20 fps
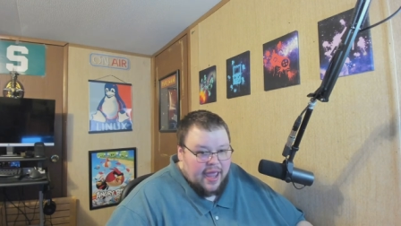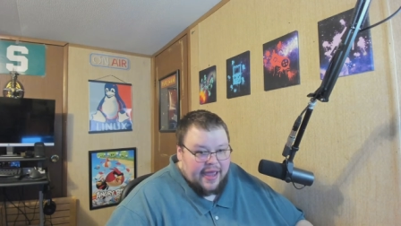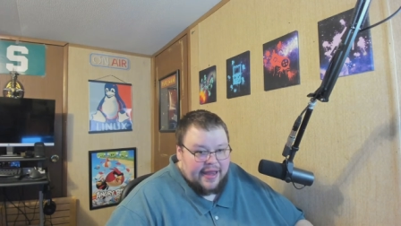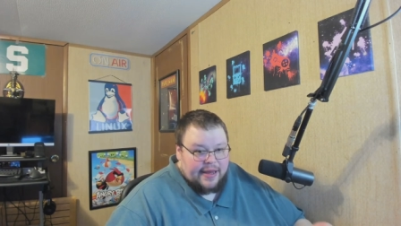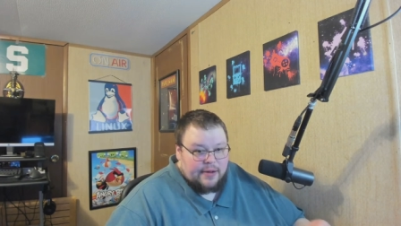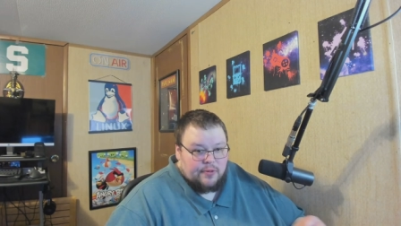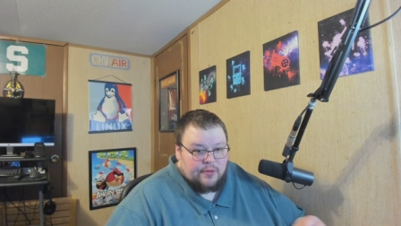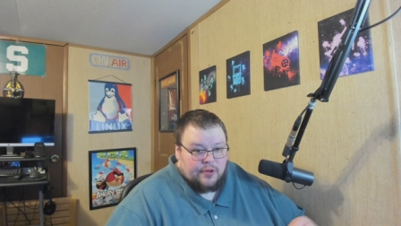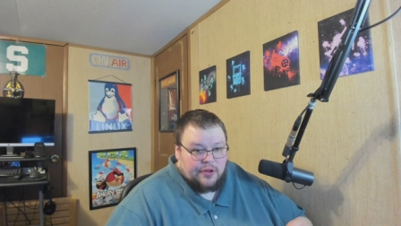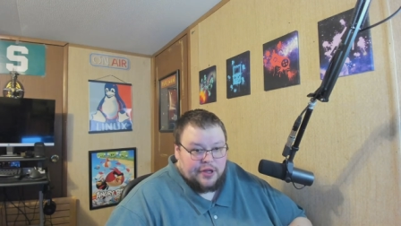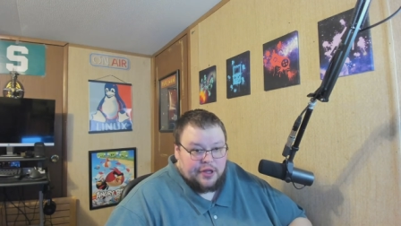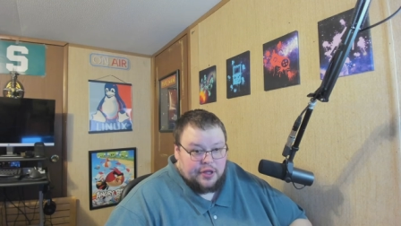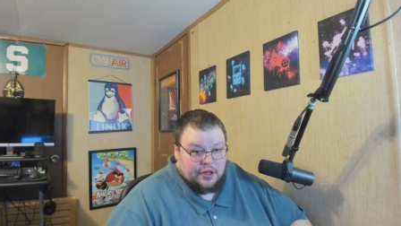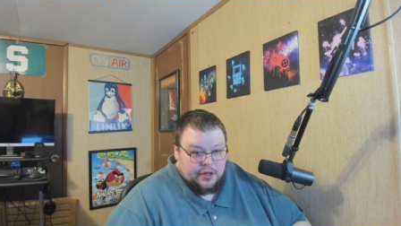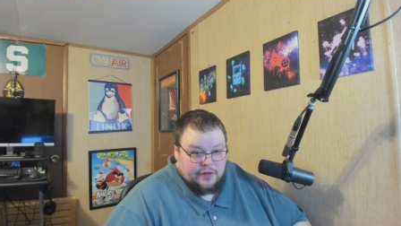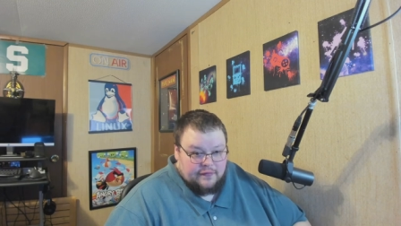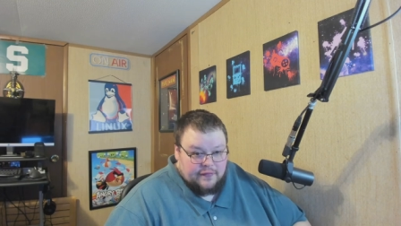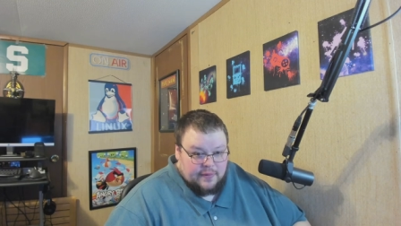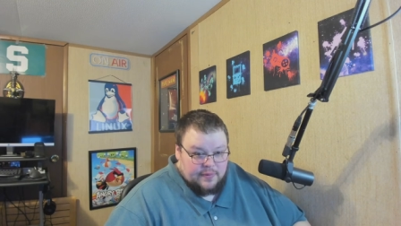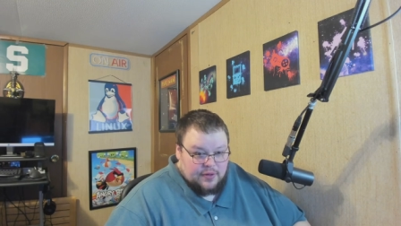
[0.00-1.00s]
and a really
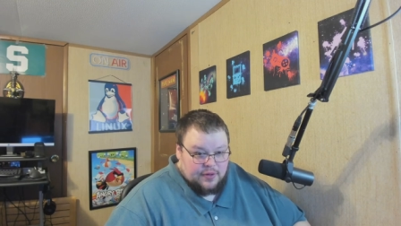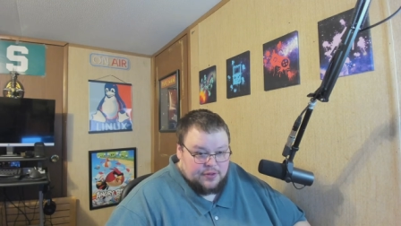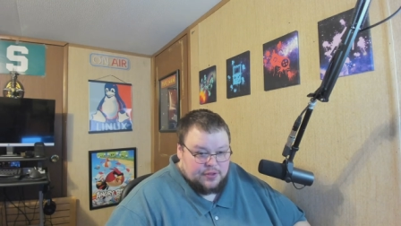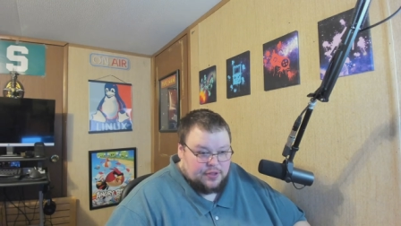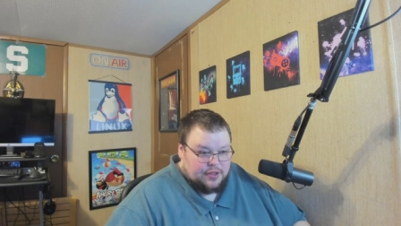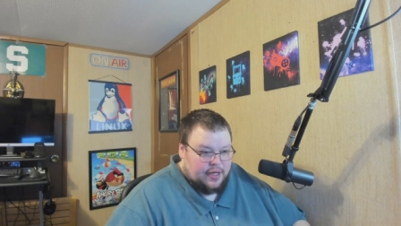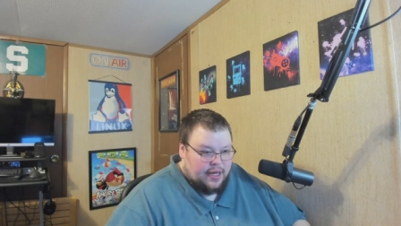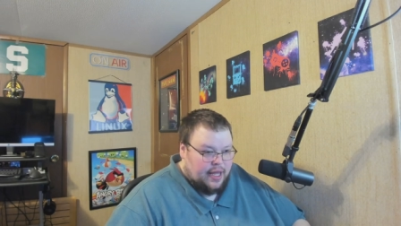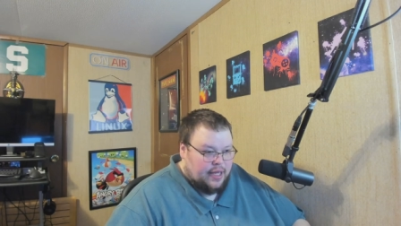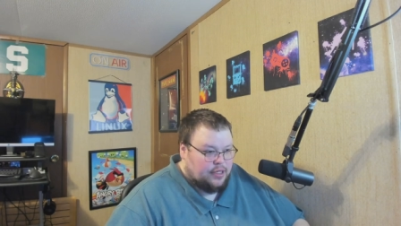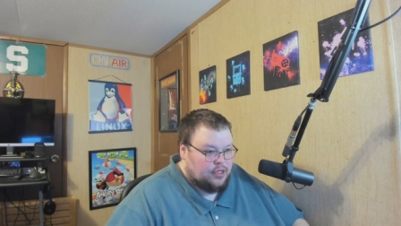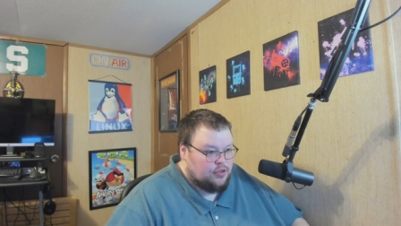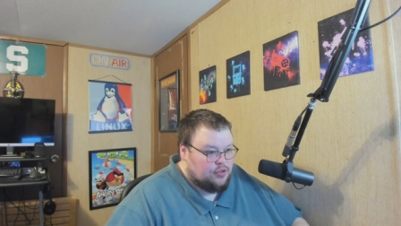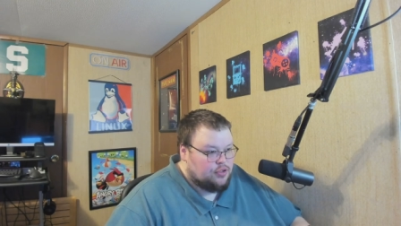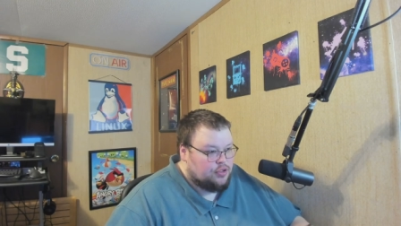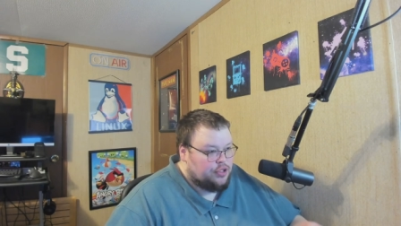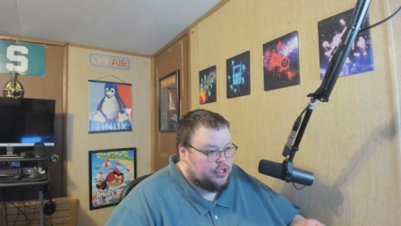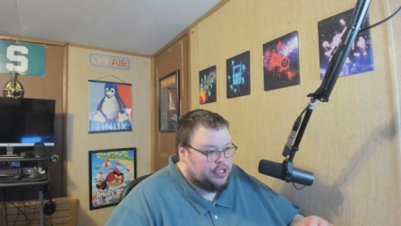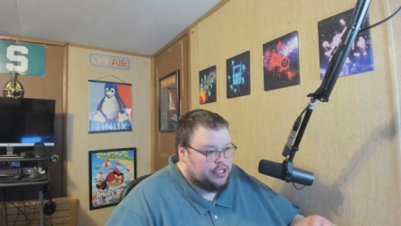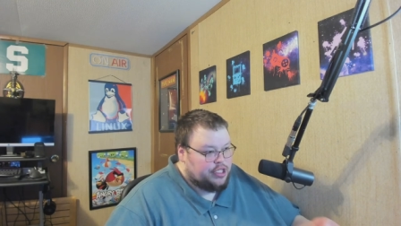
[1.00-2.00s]
good Vim user. And
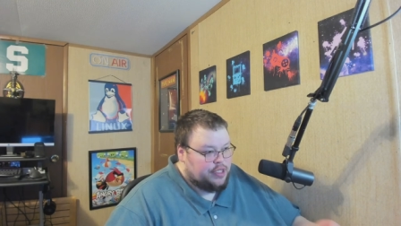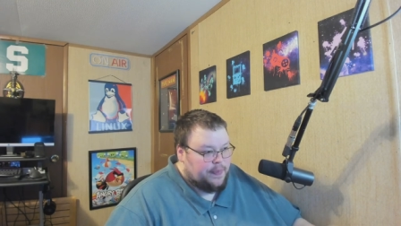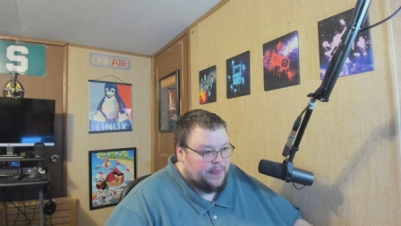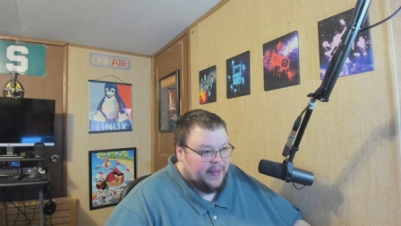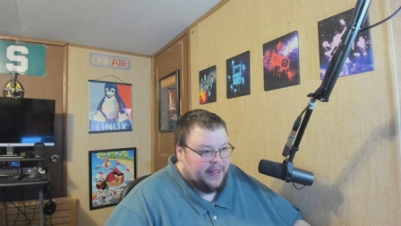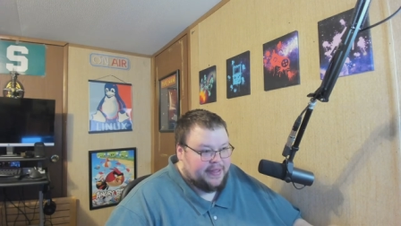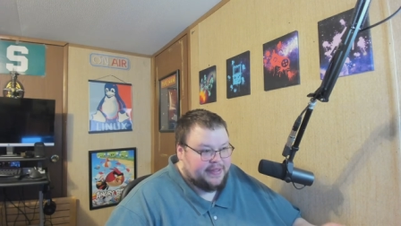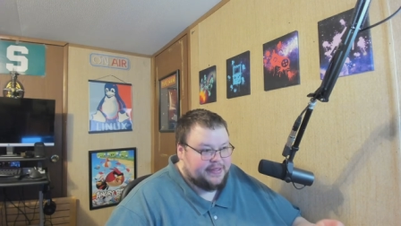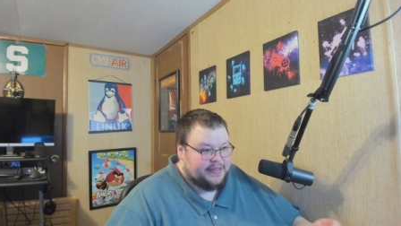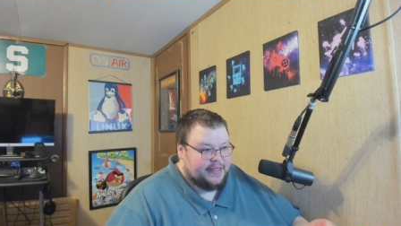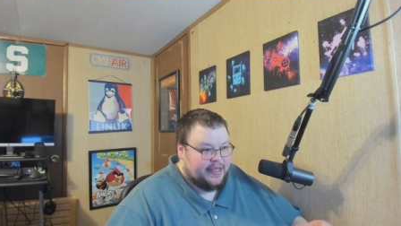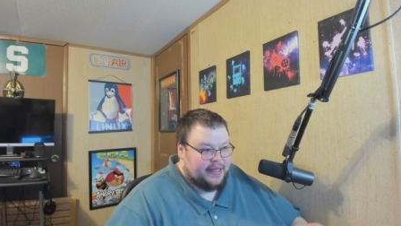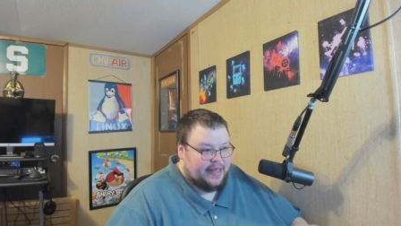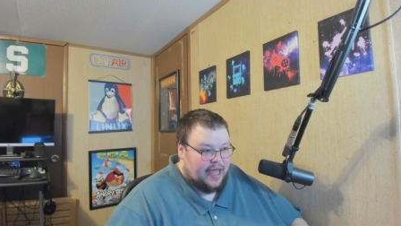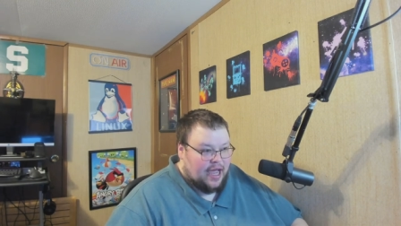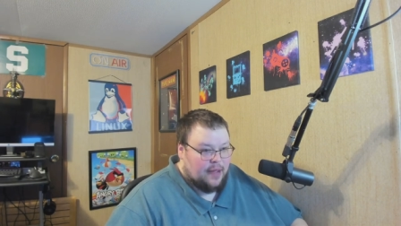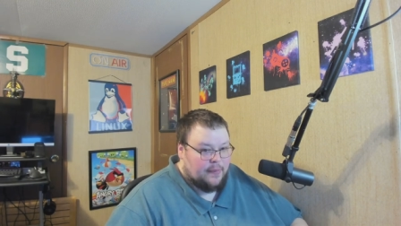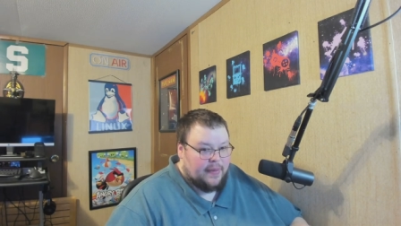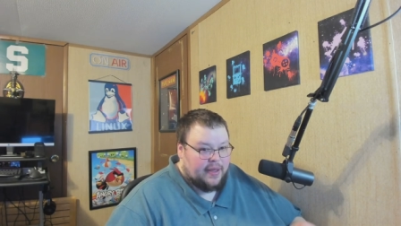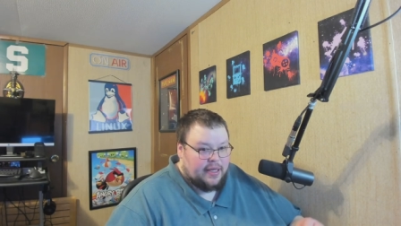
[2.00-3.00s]
usually it depends on
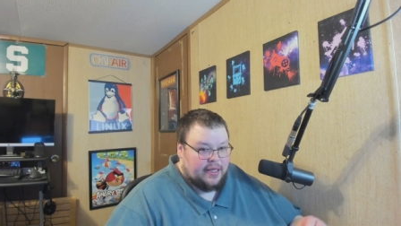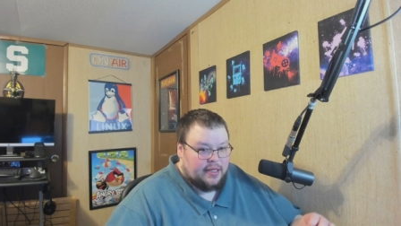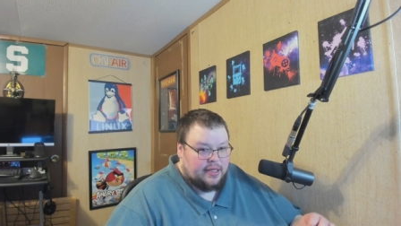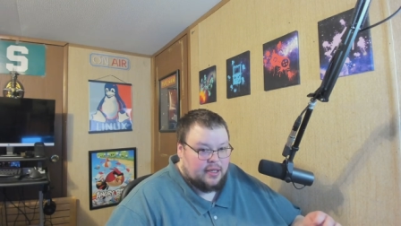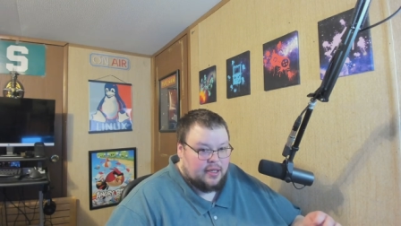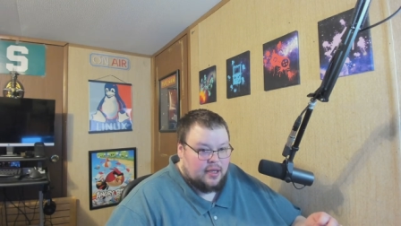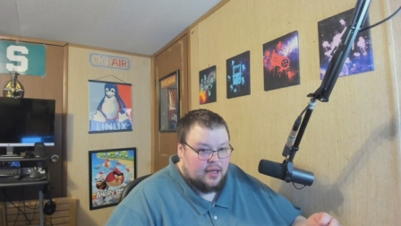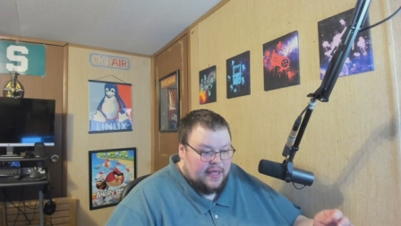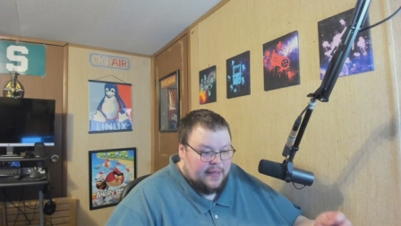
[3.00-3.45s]
how many